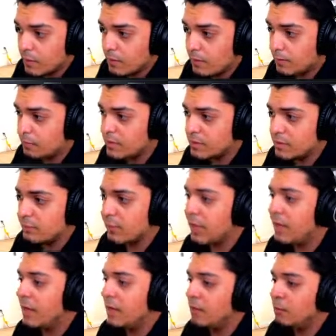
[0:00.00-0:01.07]
Originally we
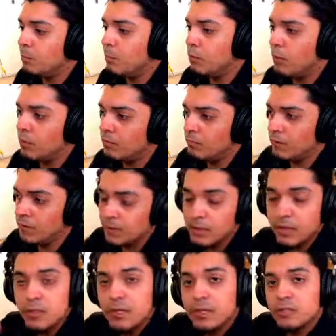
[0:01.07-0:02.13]
had more of a
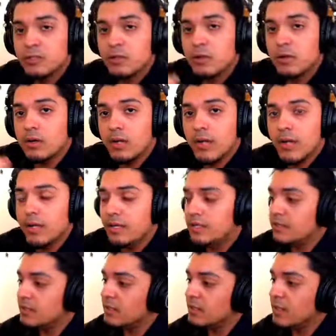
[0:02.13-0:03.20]
truncating
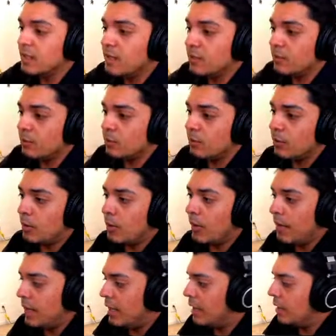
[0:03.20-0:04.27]
design, or
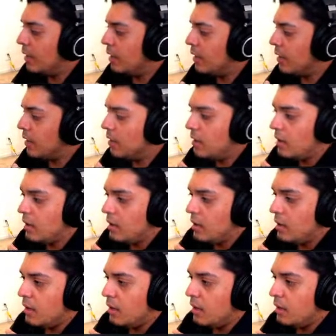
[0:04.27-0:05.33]
a
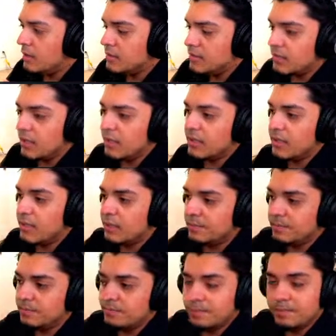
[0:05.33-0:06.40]
design that
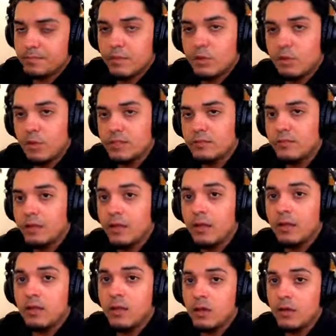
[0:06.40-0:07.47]
progressively got
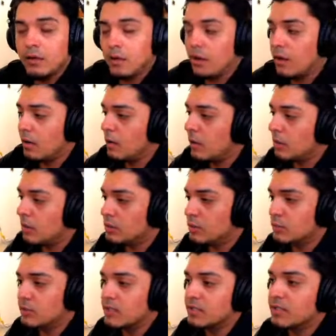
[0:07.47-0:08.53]
longer to
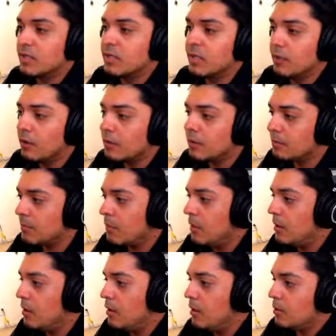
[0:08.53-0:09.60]
extend the arm,
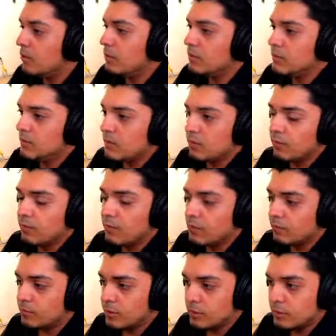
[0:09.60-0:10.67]
which therefore
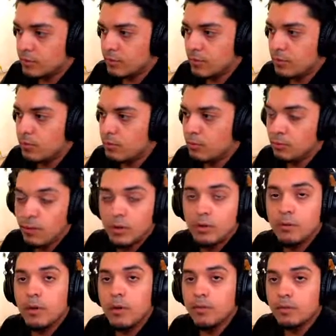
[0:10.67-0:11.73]
would control where the
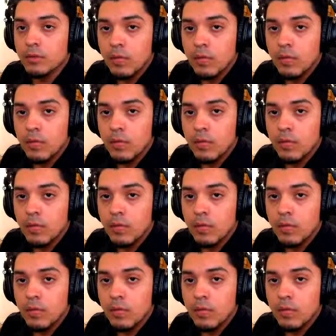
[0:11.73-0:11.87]
ball would